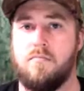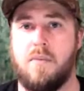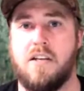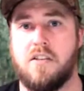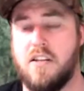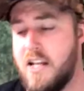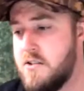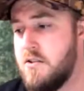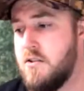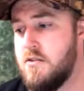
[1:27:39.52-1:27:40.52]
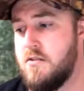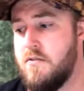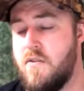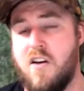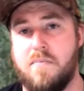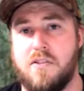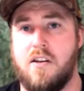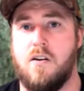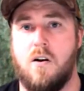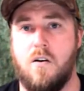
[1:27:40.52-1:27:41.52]
Basically, that's
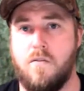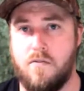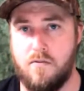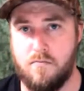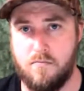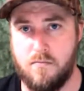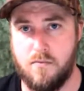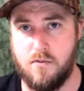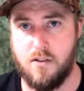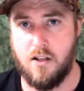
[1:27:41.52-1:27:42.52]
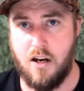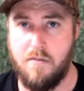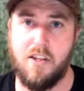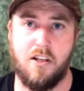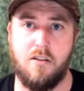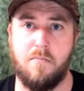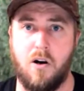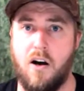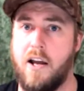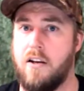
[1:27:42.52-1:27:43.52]
5% off everything you
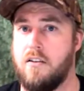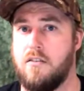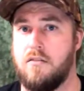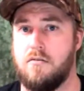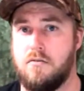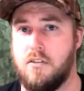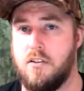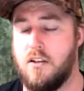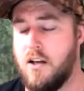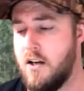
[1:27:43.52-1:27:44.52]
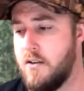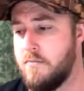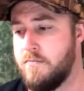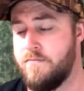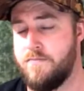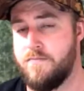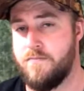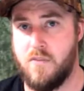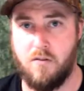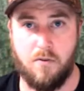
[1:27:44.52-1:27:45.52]
buy
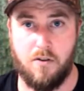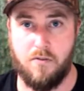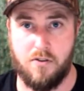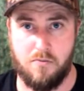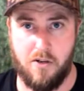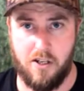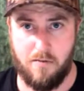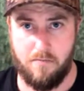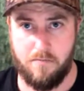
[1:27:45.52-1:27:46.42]
for the first week.